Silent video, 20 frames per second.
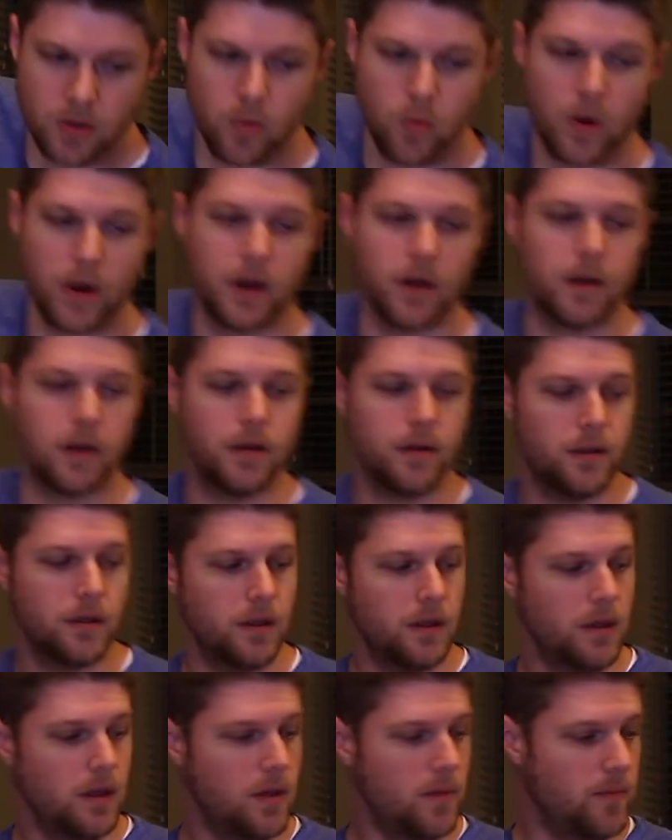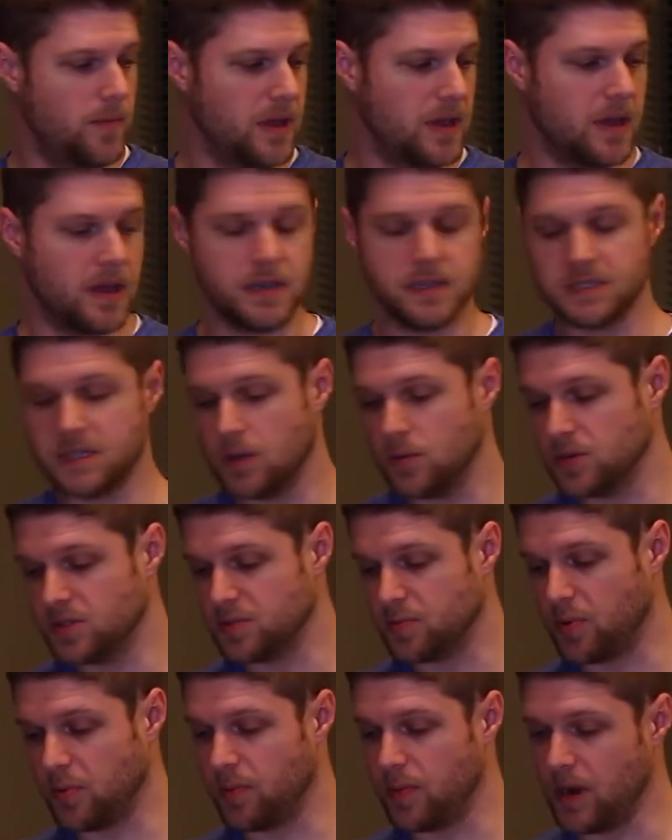where, because I was
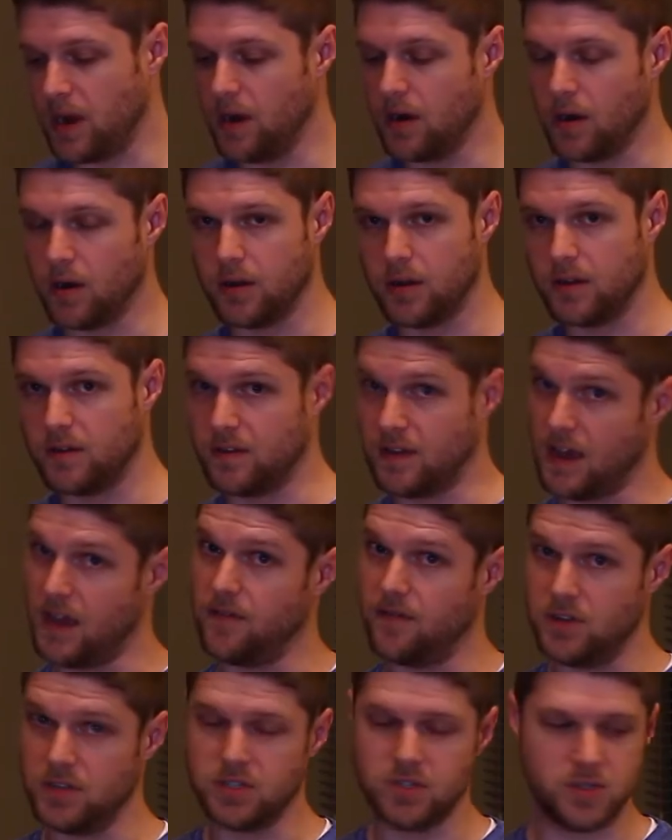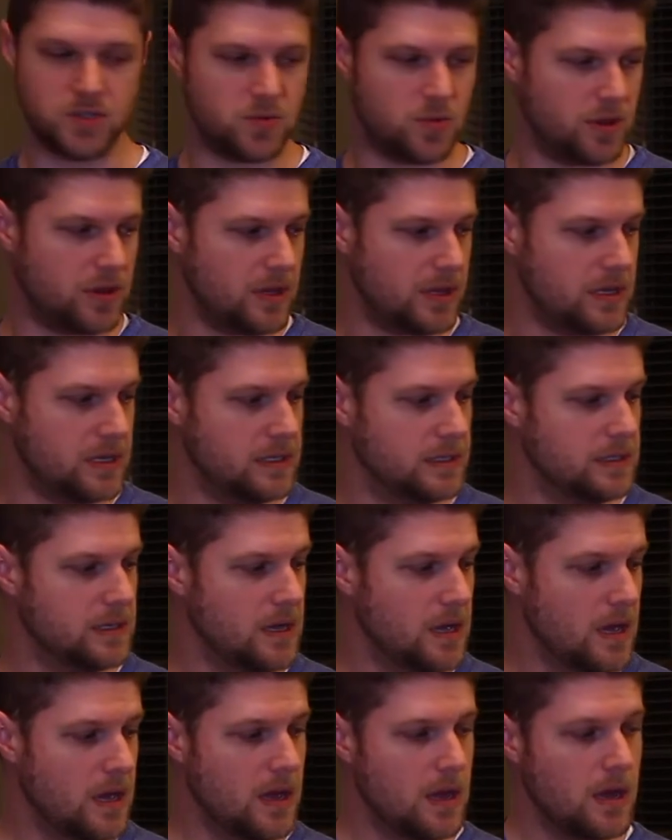prepared to have issues with these,
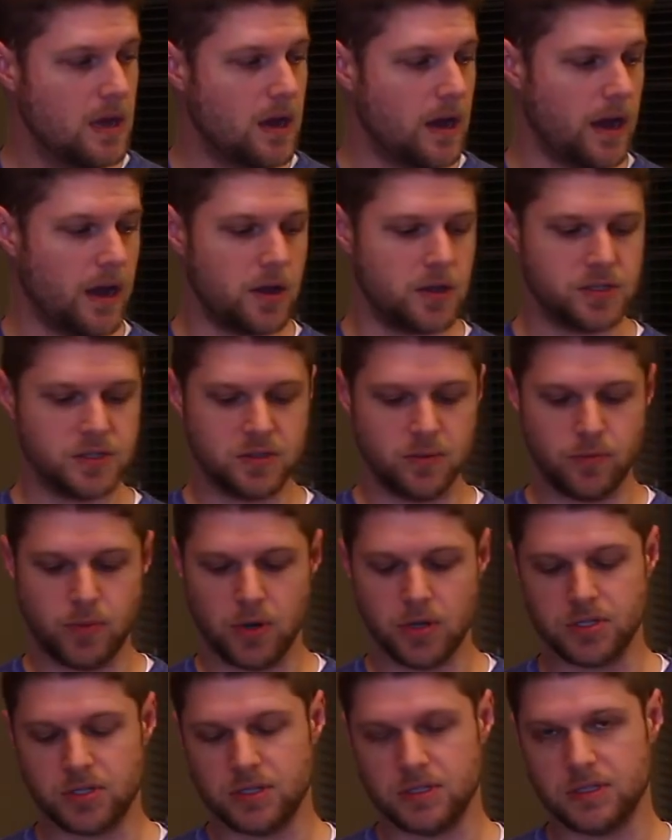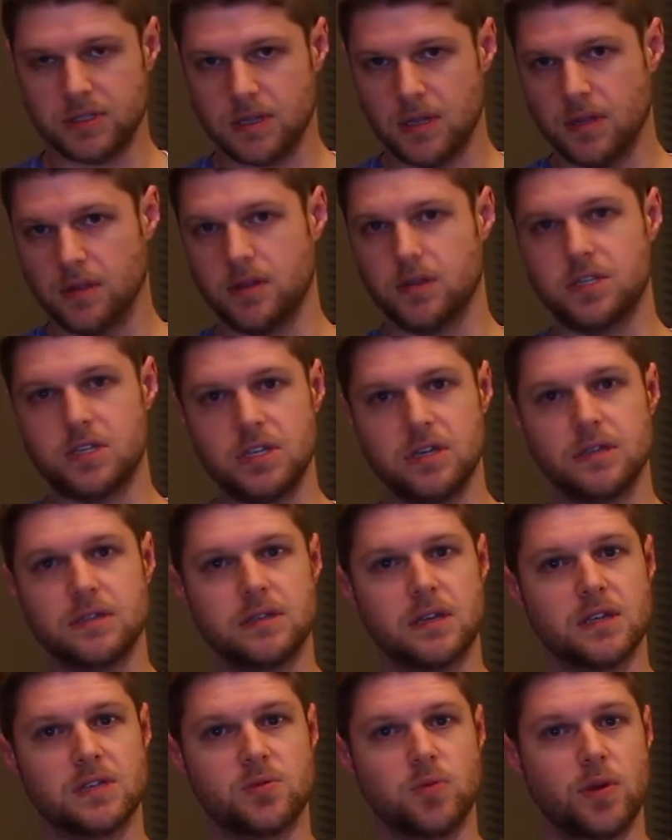I also purchased the
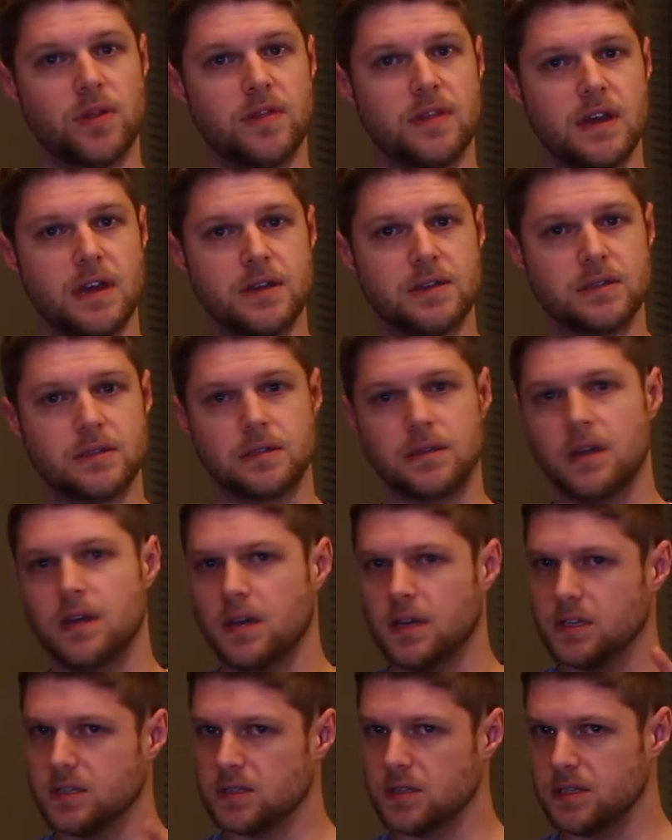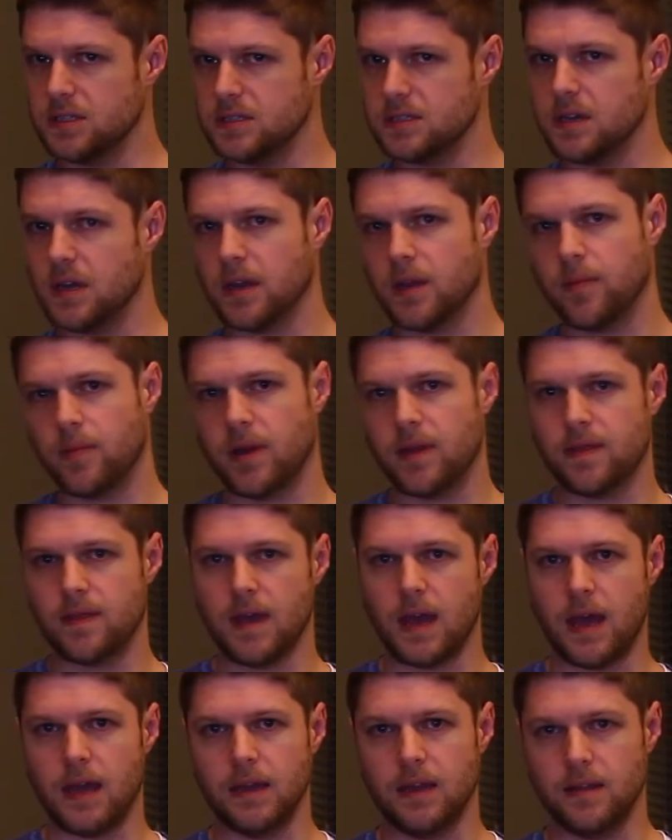GSX 1000. So let's talk about
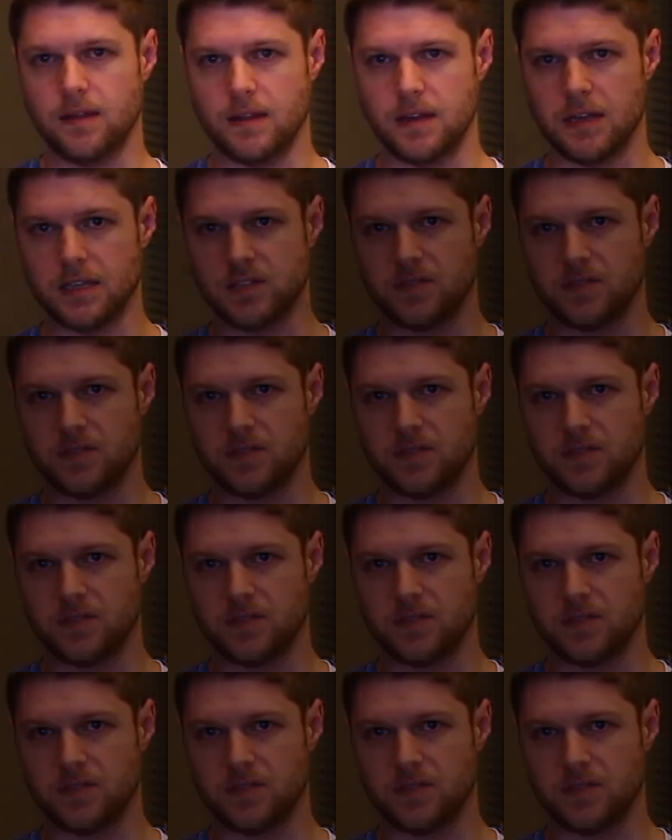that in the next